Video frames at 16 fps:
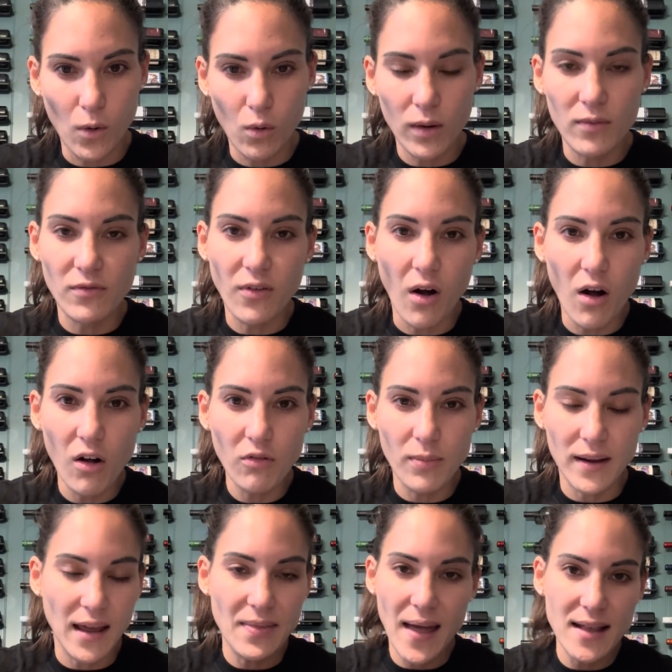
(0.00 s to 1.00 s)

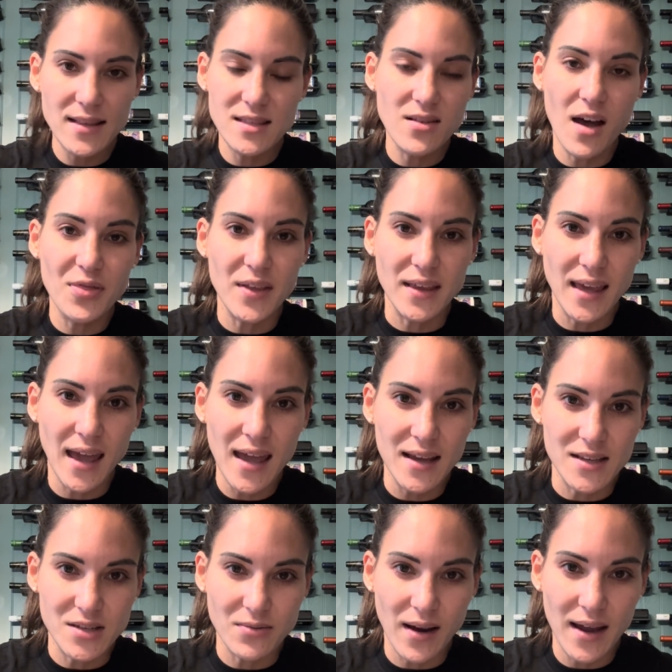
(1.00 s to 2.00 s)
involvement, and that's not the
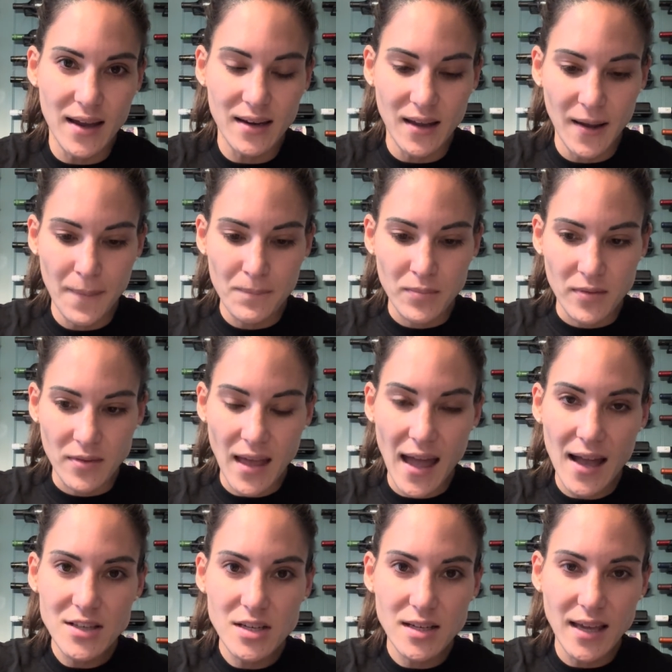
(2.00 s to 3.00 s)
case, right? The
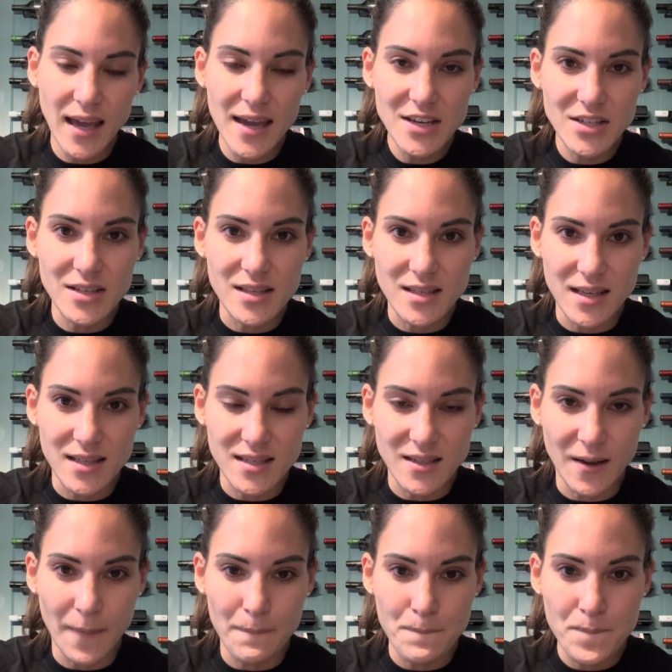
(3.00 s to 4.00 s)
education
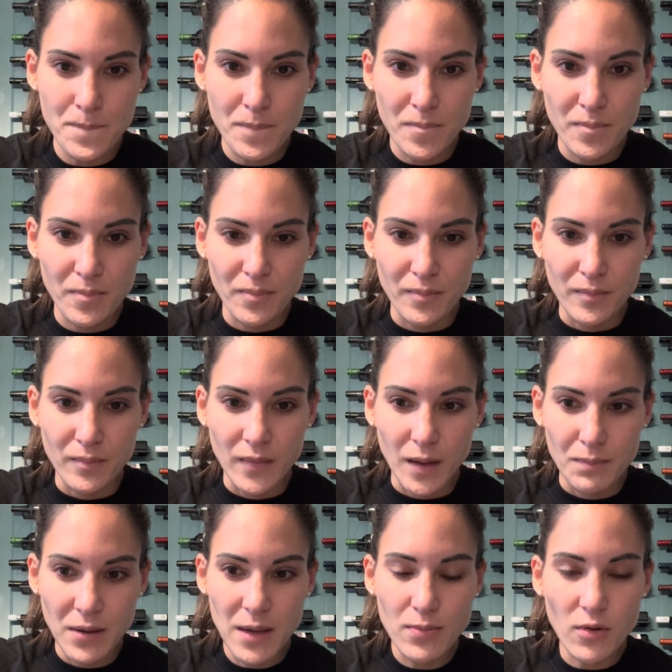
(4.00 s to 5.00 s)
system,
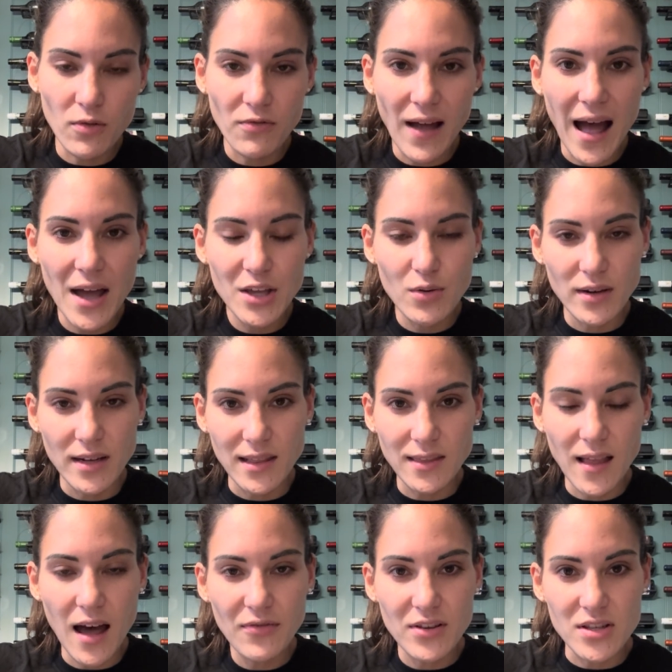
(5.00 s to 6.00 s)
people value it and
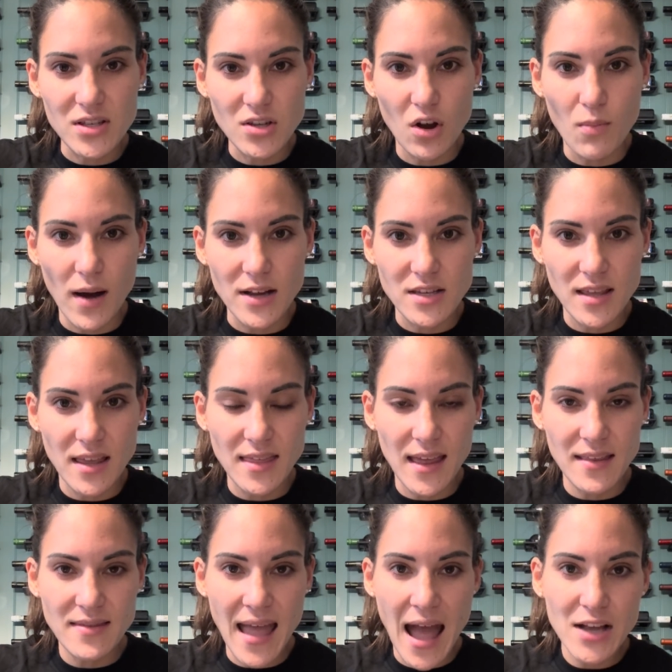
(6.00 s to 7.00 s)
love it so much that
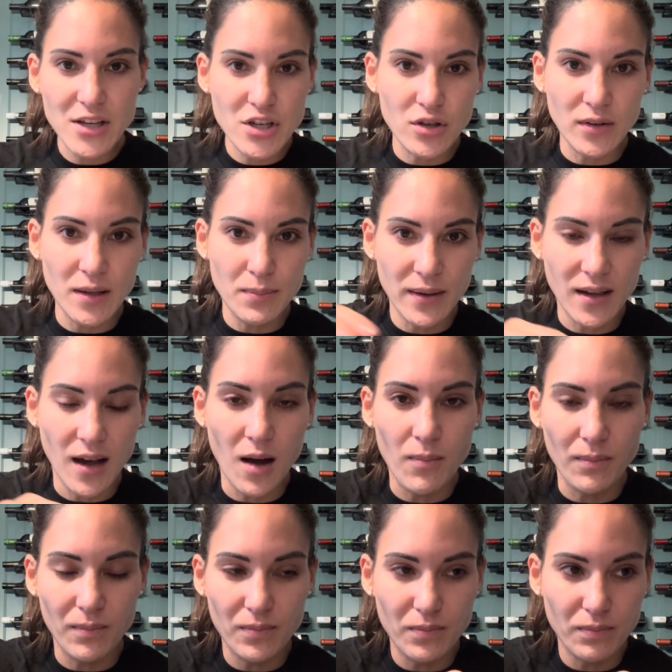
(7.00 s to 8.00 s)
they naturally
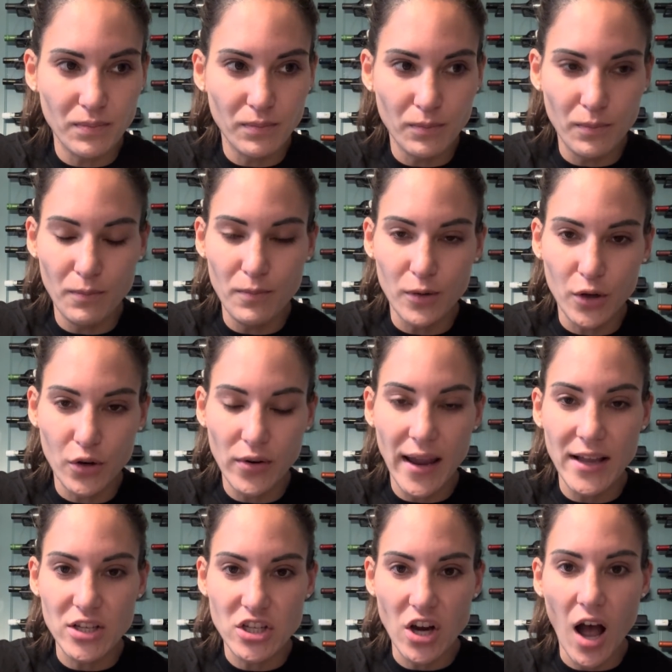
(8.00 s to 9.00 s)

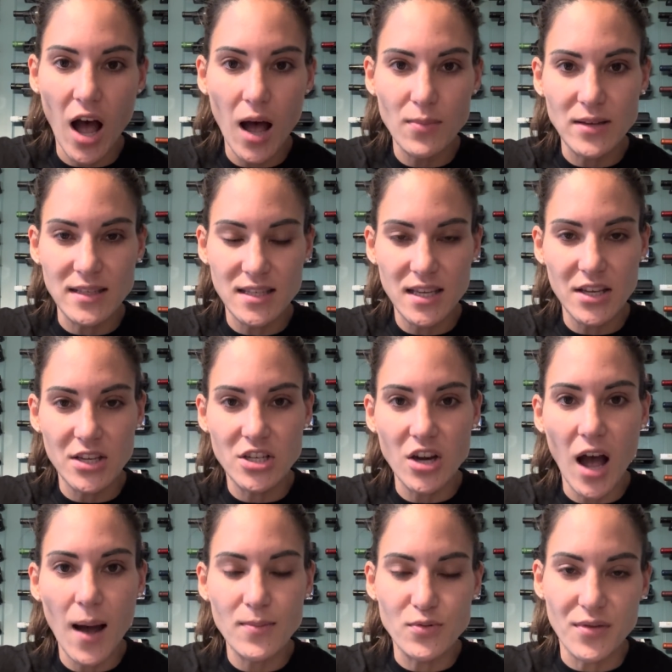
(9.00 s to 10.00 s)
create jobs and seek
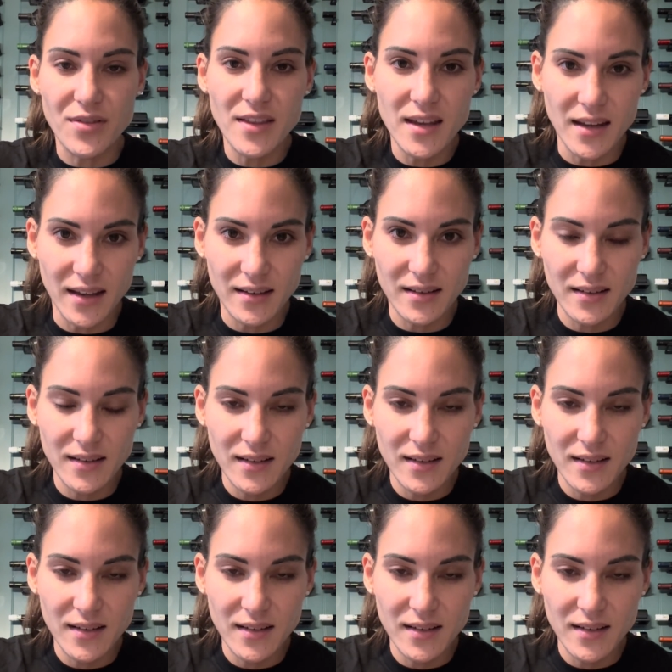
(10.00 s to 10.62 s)
jobs within it.